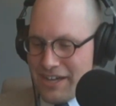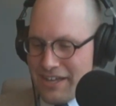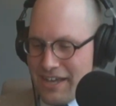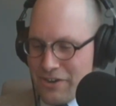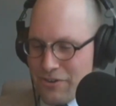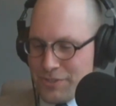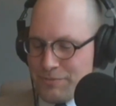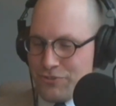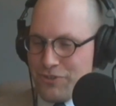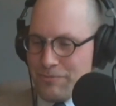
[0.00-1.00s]
I don't
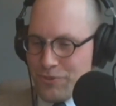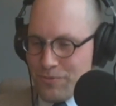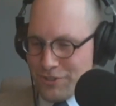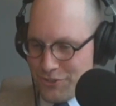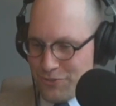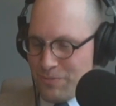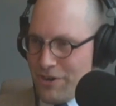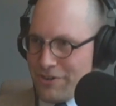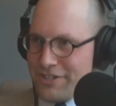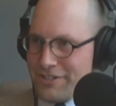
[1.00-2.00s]
subscribe too much to
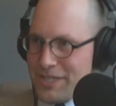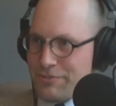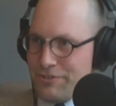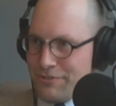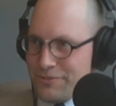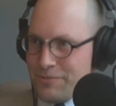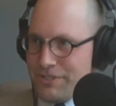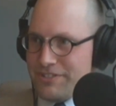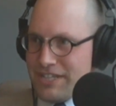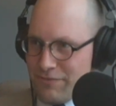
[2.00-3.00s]
American exceptionalism,
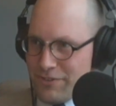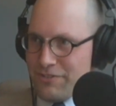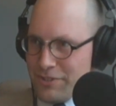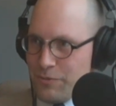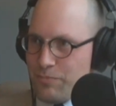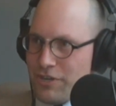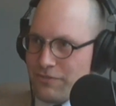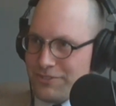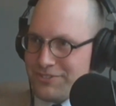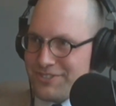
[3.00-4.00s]
but definitely with
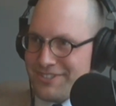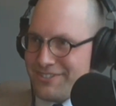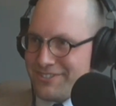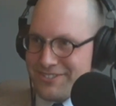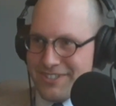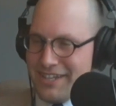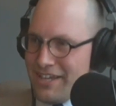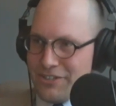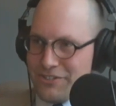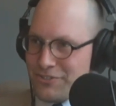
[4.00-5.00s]
breakfast. There's
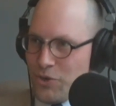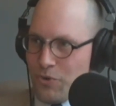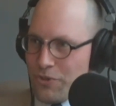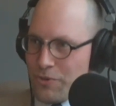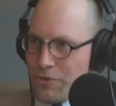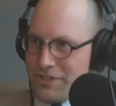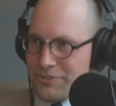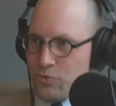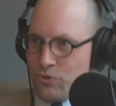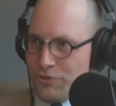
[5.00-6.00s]
no other place in the world